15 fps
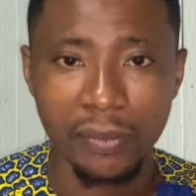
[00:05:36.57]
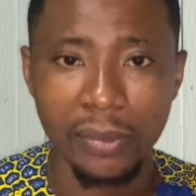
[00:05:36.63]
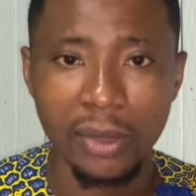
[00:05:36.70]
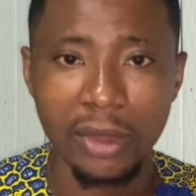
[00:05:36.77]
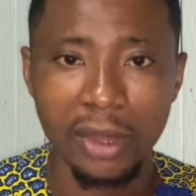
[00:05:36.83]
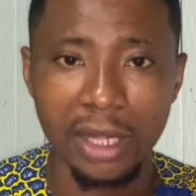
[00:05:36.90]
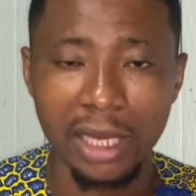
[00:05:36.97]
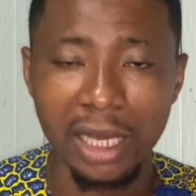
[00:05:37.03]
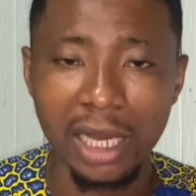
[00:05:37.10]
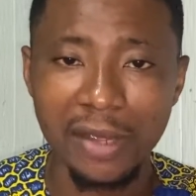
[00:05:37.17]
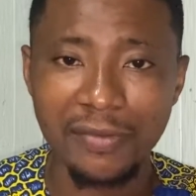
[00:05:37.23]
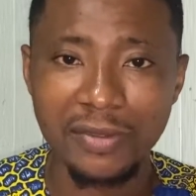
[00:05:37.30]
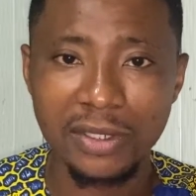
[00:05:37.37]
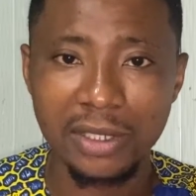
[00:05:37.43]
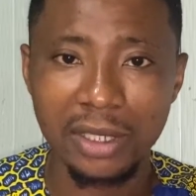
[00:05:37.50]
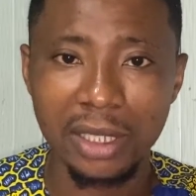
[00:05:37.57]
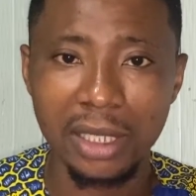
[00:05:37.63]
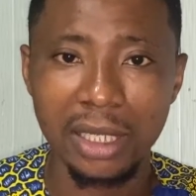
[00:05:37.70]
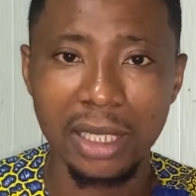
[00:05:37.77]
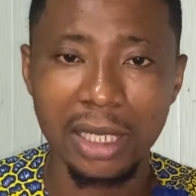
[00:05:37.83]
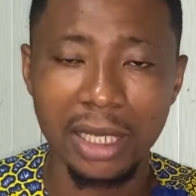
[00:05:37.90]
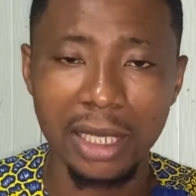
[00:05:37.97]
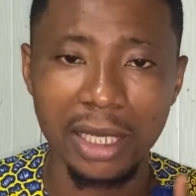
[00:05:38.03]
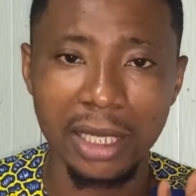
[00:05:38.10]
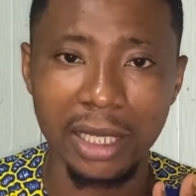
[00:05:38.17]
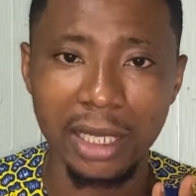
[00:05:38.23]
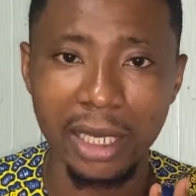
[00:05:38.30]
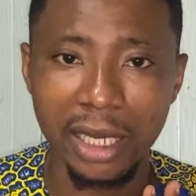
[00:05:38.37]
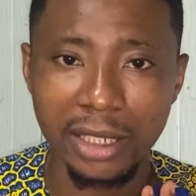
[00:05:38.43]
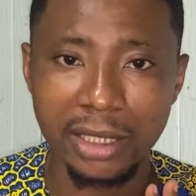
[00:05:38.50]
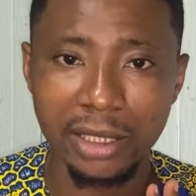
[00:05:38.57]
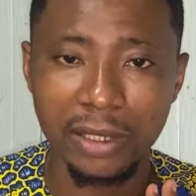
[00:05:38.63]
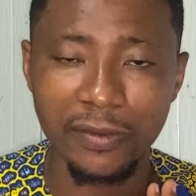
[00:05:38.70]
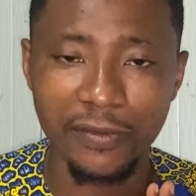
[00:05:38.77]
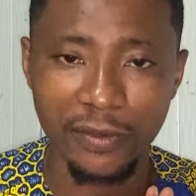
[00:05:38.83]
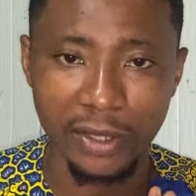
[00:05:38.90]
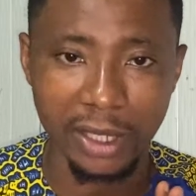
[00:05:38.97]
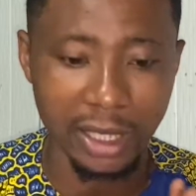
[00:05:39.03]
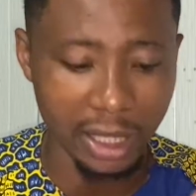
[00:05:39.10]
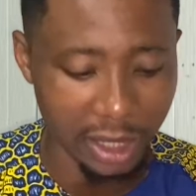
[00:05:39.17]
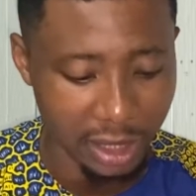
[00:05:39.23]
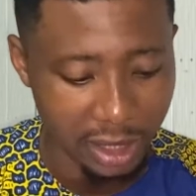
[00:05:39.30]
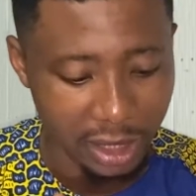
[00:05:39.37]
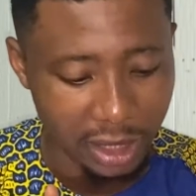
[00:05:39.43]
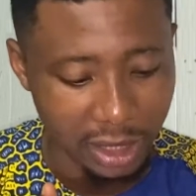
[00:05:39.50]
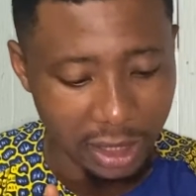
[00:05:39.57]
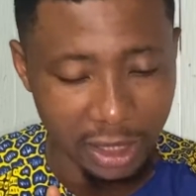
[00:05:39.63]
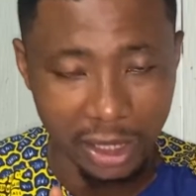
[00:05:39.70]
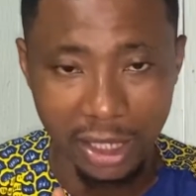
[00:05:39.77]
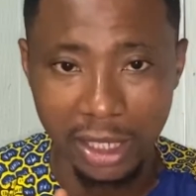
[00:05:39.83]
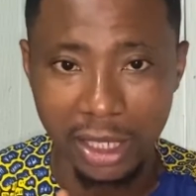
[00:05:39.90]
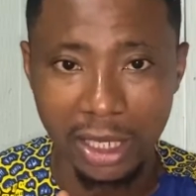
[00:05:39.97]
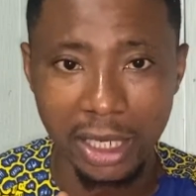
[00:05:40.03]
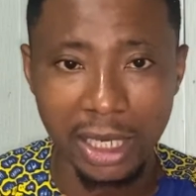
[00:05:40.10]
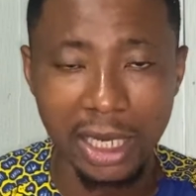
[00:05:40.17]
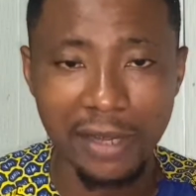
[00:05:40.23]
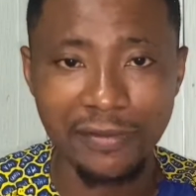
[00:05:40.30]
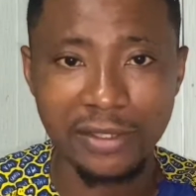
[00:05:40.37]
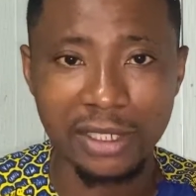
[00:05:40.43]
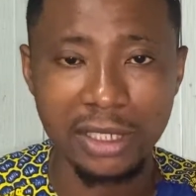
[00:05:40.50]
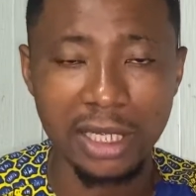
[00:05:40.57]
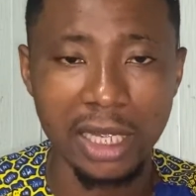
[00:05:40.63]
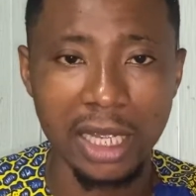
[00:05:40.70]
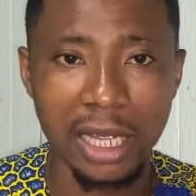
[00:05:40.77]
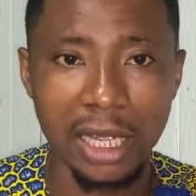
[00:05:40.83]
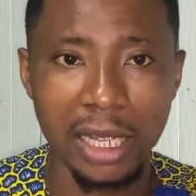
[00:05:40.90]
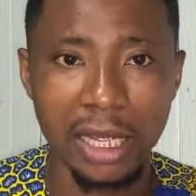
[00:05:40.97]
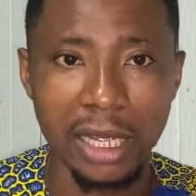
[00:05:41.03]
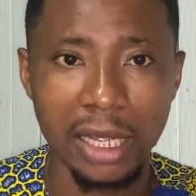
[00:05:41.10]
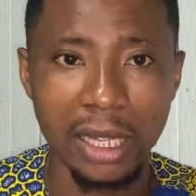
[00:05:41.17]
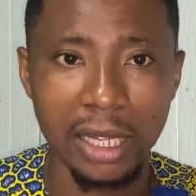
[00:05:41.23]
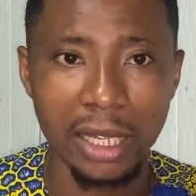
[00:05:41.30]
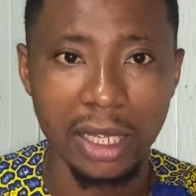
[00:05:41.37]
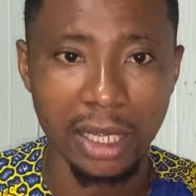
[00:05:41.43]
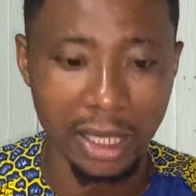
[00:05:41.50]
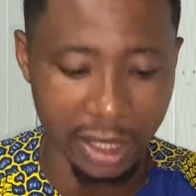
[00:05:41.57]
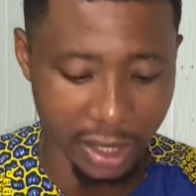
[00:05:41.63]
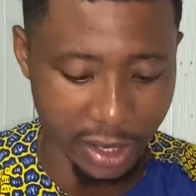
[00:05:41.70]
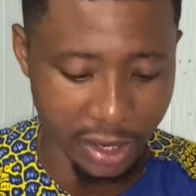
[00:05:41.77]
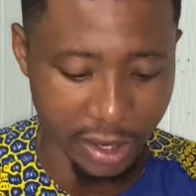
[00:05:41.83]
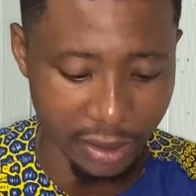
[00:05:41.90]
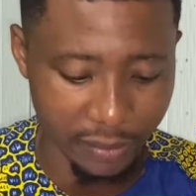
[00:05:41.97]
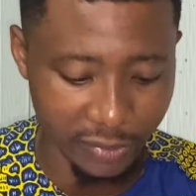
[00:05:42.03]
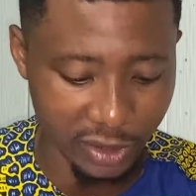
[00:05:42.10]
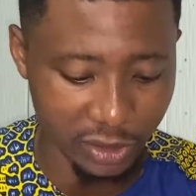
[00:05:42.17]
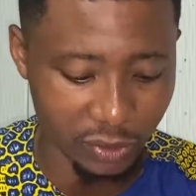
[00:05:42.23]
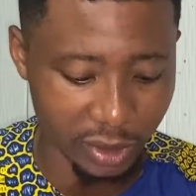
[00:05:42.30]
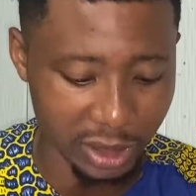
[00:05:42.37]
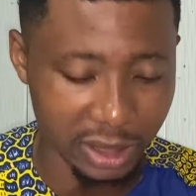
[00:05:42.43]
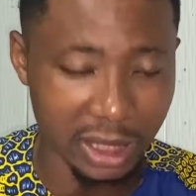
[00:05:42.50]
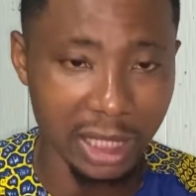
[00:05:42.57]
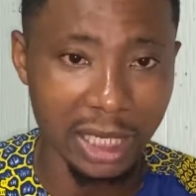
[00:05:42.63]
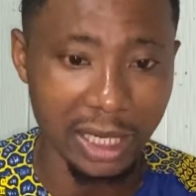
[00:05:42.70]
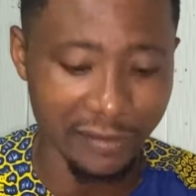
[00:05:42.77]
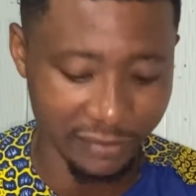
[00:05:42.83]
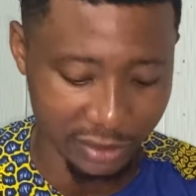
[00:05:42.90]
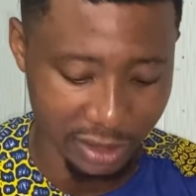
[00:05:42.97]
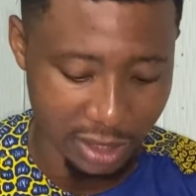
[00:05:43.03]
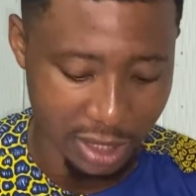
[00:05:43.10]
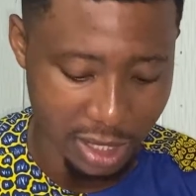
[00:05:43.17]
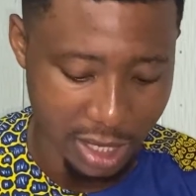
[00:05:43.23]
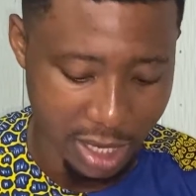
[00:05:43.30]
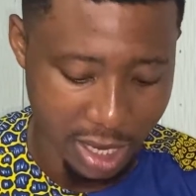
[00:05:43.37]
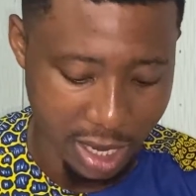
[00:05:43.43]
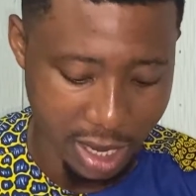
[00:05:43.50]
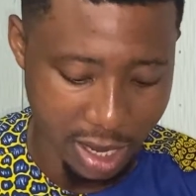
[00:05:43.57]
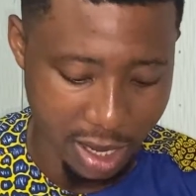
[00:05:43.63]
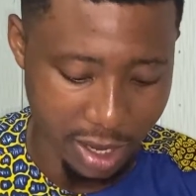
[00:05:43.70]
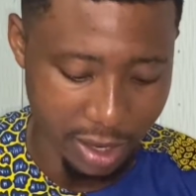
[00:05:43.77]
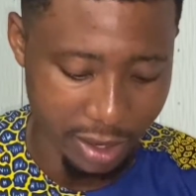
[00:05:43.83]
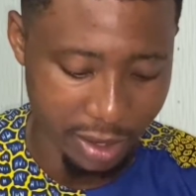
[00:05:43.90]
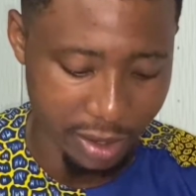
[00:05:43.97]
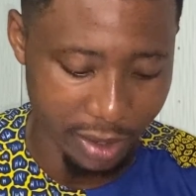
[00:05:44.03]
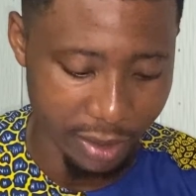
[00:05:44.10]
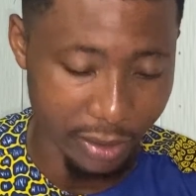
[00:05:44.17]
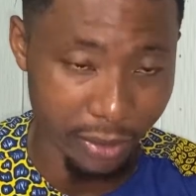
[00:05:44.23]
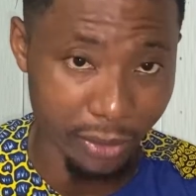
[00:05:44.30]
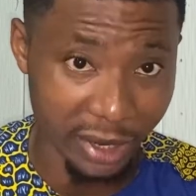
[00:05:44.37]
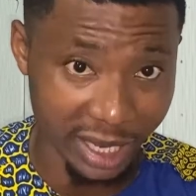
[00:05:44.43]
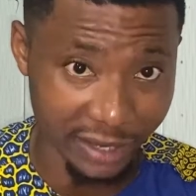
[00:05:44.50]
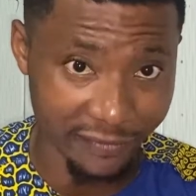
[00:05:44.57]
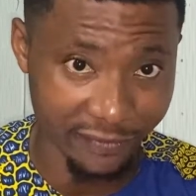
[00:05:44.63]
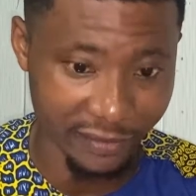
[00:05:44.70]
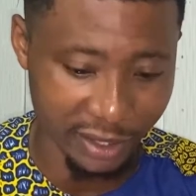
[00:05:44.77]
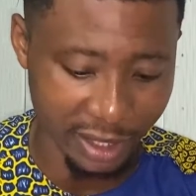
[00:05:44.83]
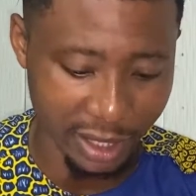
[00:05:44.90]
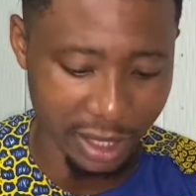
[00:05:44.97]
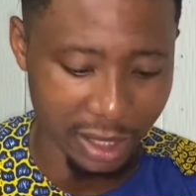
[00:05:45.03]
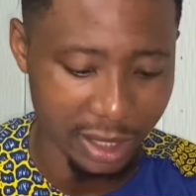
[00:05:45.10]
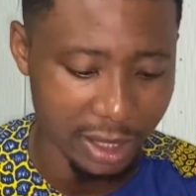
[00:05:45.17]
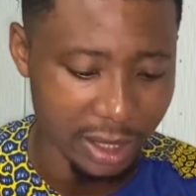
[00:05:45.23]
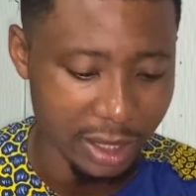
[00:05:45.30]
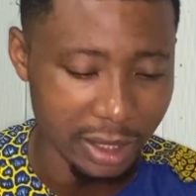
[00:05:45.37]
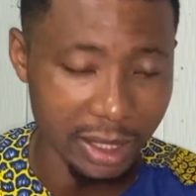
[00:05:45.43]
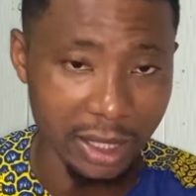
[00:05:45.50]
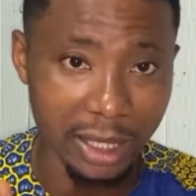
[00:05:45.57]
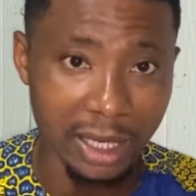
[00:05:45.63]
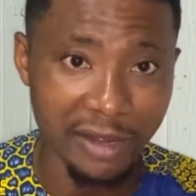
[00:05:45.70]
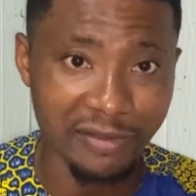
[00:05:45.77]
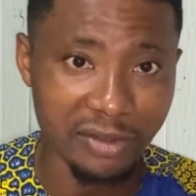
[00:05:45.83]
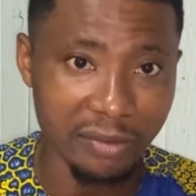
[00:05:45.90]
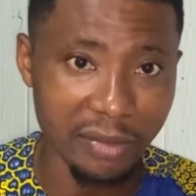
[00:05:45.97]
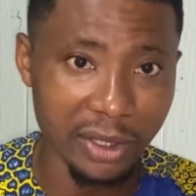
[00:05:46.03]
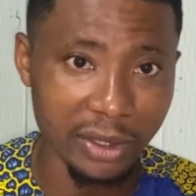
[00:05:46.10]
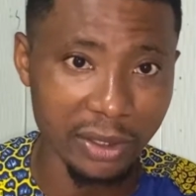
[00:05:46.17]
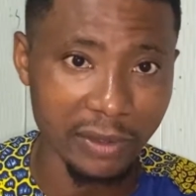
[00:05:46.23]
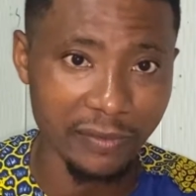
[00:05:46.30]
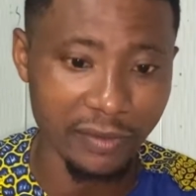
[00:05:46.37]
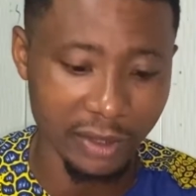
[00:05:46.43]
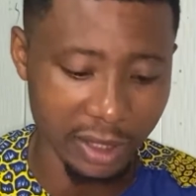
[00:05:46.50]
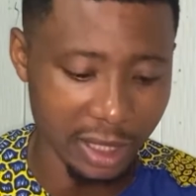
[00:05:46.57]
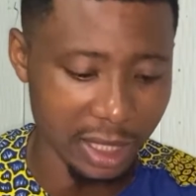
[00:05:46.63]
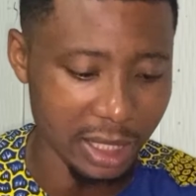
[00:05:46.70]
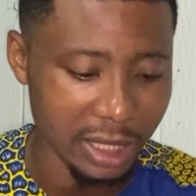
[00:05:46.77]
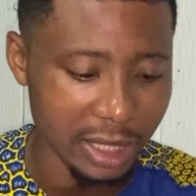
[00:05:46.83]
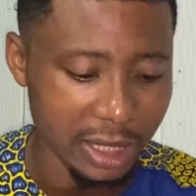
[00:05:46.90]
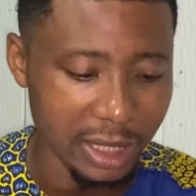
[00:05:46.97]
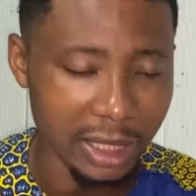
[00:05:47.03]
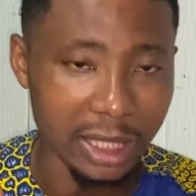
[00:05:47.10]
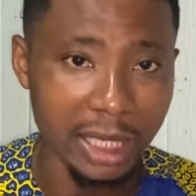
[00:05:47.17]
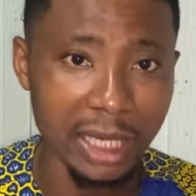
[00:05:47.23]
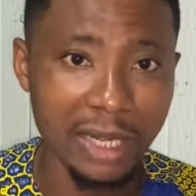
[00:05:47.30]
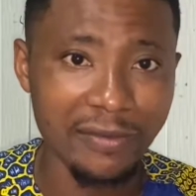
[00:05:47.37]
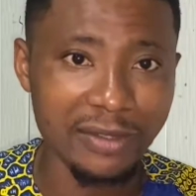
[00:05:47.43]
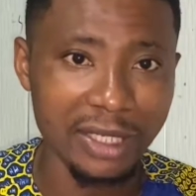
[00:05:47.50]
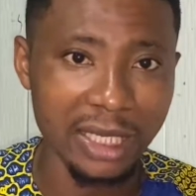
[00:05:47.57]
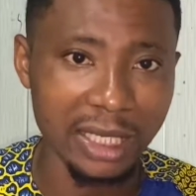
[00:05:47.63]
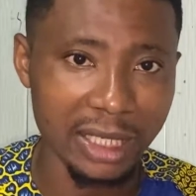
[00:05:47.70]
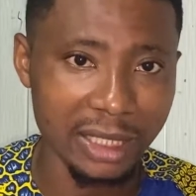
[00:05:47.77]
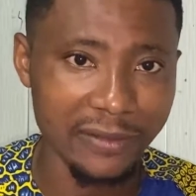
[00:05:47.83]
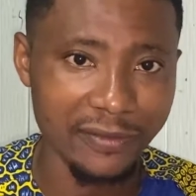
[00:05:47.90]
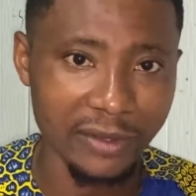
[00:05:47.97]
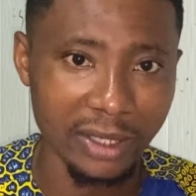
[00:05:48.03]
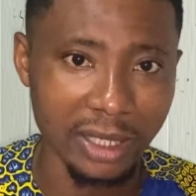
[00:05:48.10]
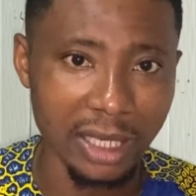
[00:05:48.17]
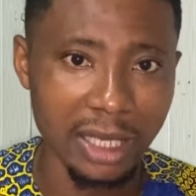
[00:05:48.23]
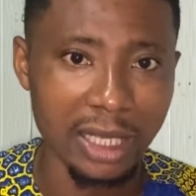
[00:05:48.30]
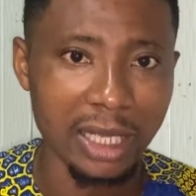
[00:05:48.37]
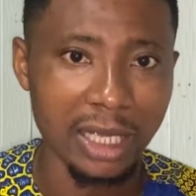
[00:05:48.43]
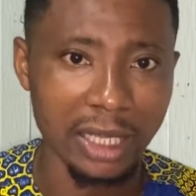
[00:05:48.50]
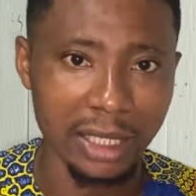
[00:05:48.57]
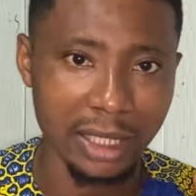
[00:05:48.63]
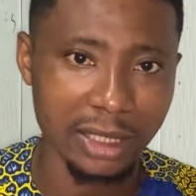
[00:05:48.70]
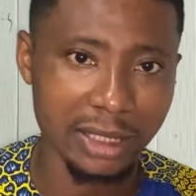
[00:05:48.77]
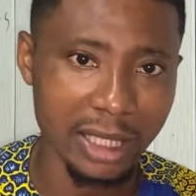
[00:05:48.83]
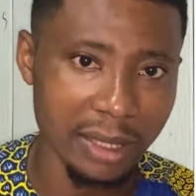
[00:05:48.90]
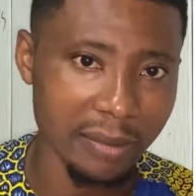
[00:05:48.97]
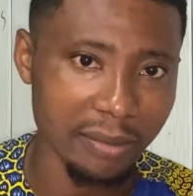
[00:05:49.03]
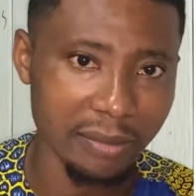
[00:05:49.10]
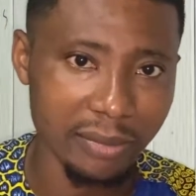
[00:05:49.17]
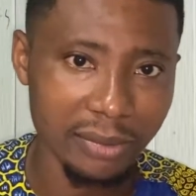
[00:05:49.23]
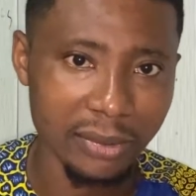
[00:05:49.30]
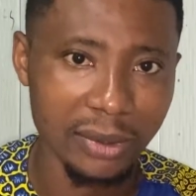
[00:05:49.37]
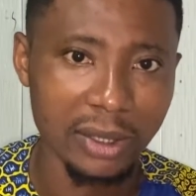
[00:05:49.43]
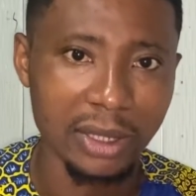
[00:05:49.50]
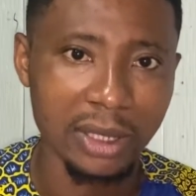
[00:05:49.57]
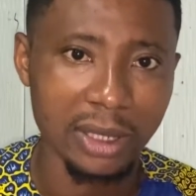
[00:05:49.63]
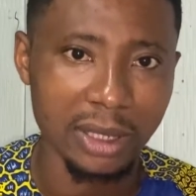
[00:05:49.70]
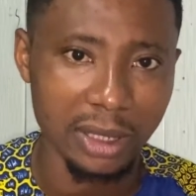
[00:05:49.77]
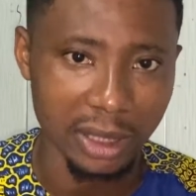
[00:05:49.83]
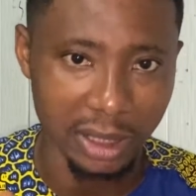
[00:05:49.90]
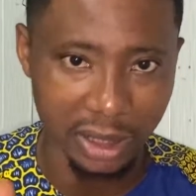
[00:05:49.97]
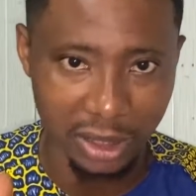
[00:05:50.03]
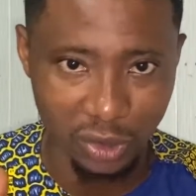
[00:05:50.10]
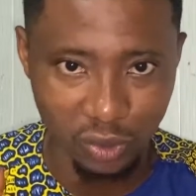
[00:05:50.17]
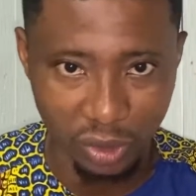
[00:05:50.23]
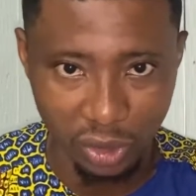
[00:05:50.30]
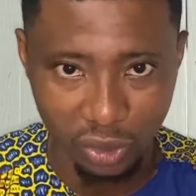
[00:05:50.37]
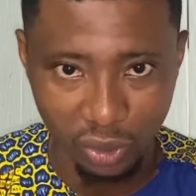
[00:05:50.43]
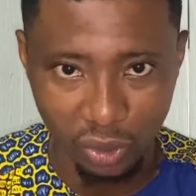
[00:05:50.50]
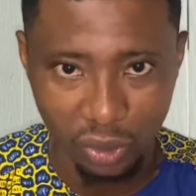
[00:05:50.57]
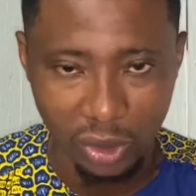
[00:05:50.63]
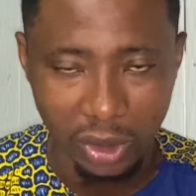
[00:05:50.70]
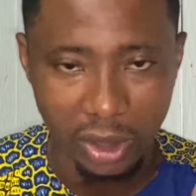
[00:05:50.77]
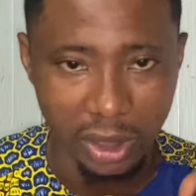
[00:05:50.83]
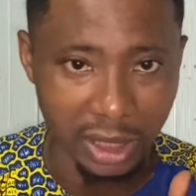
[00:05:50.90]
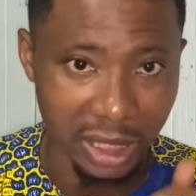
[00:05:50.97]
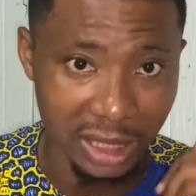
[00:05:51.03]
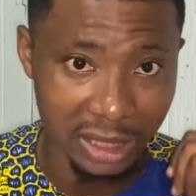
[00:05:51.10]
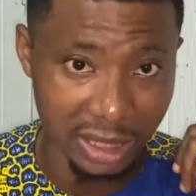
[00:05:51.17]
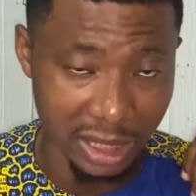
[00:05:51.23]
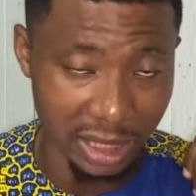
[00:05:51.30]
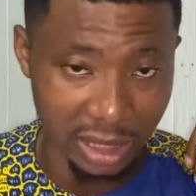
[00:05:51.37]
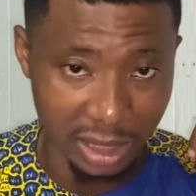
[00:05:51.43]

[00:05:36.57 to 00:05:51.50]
the left little finger, the left this one is the left ring finger, the left middle finger, the left index finger, and the thumb. And this one too, that's the